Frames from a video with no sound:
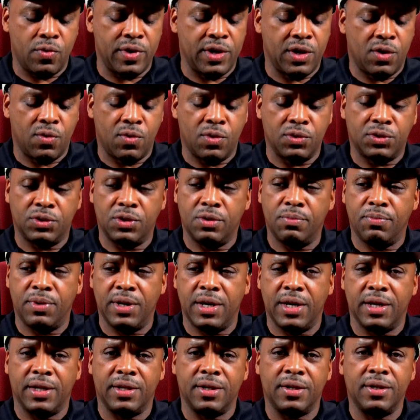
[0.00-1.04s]
We don't want you to
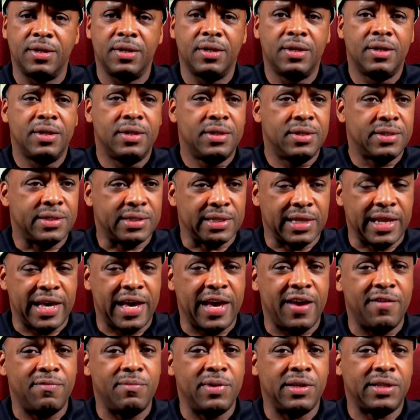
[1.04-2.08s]
be in a slave